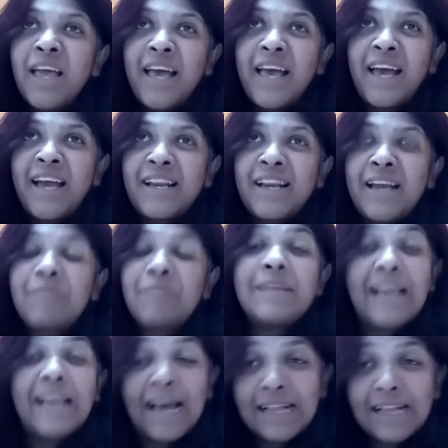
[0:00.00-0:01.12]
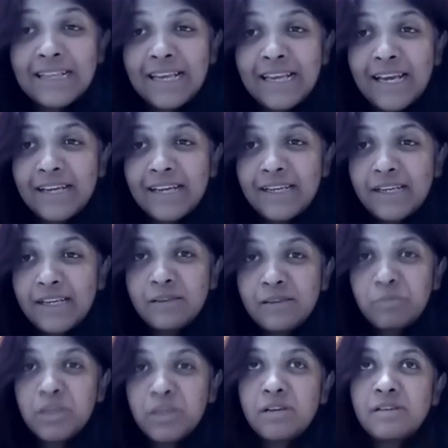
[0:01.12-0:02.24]
And I'm glad that I did,
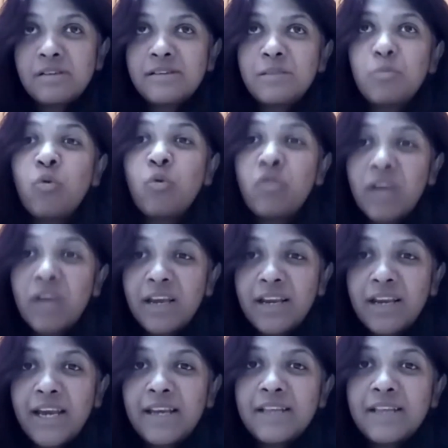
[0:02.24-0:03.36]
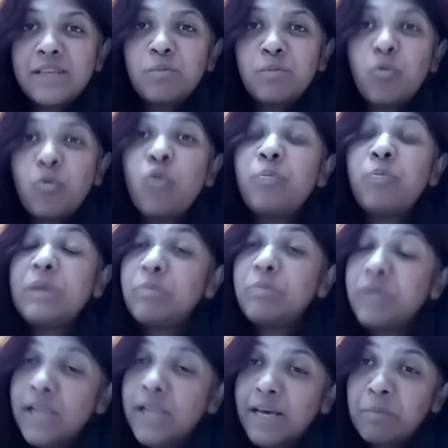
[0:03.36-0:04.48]
because the more I read and the more
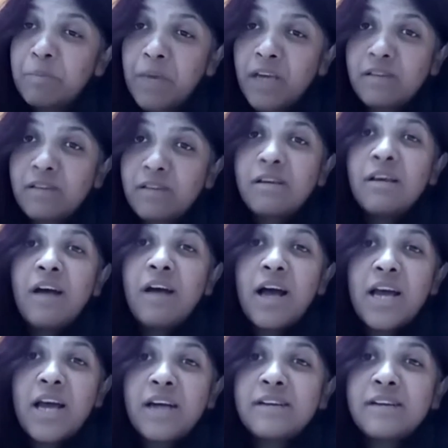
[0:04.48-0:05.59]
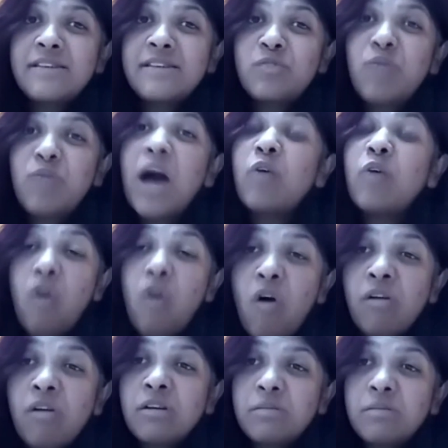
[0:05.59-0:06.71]
people I met, I understood how
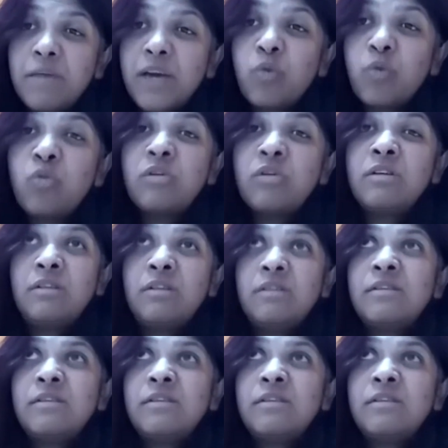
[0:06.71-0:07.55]
wrong my own